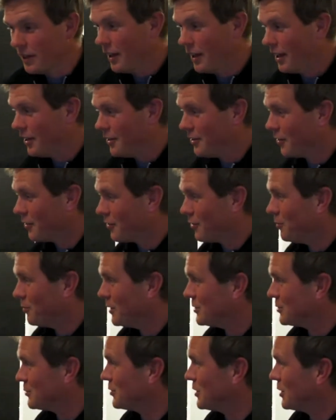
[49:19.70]

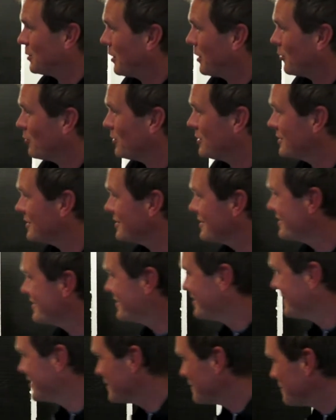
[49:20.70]
We've got a
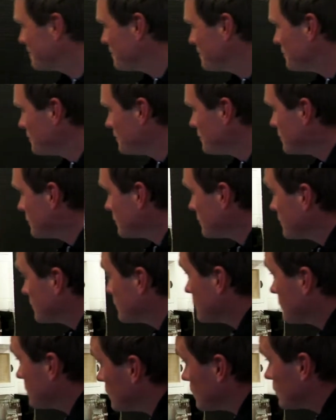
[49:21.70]
difficult question
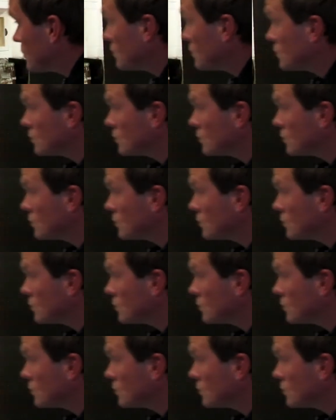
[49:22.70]
from Matt